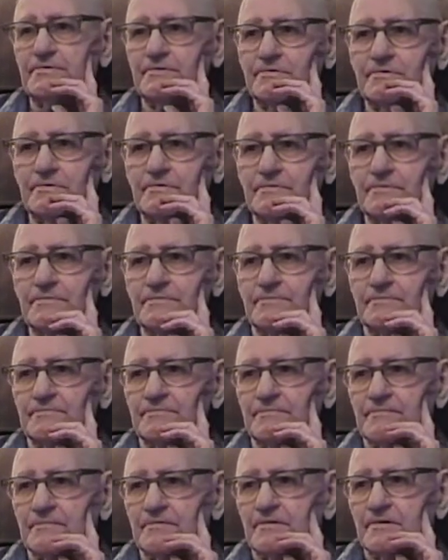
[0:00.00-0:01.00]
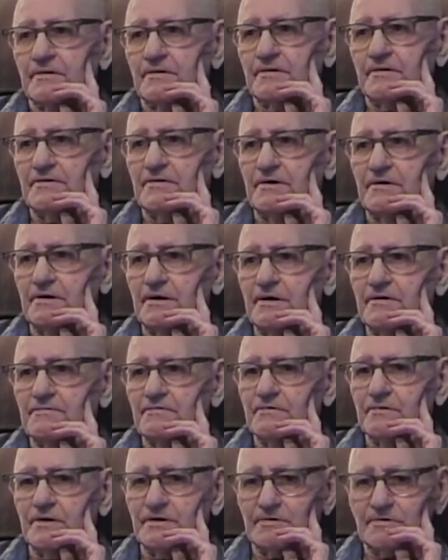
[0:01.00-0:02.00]
And then
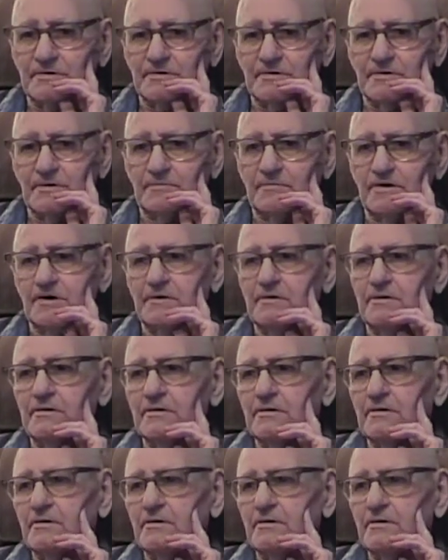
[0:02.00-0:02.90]
after that, then they made a